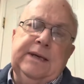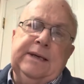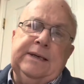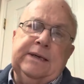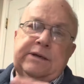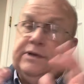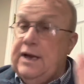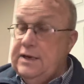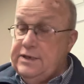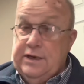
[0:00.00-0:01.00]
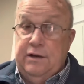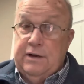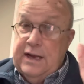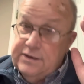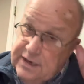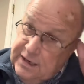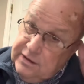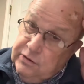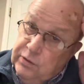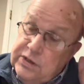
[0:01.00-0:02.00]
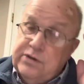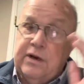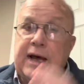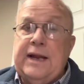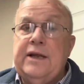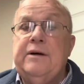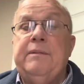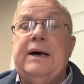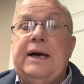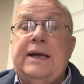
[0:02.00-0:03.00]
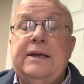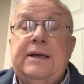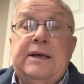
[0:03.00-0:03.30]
That's not an original idea of mine.